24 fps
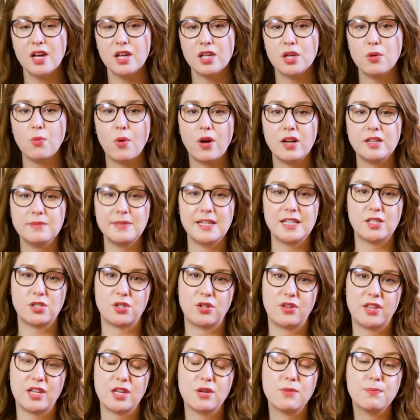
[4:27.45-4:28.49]
You want to make
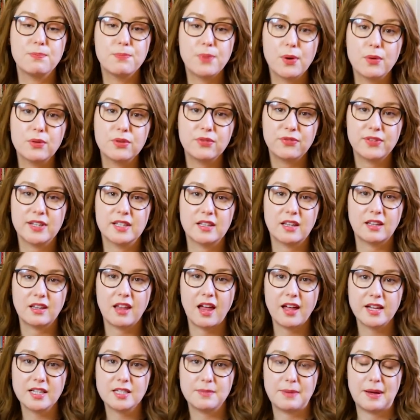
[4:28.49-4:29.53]
sure that you both feel
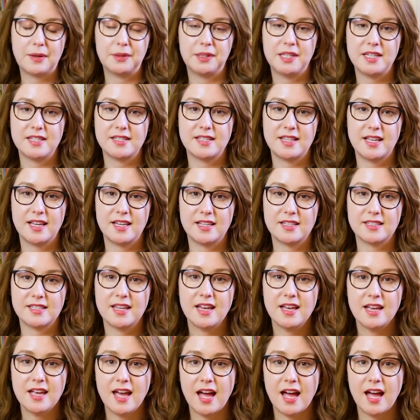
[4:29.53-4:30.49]
aligned about these things.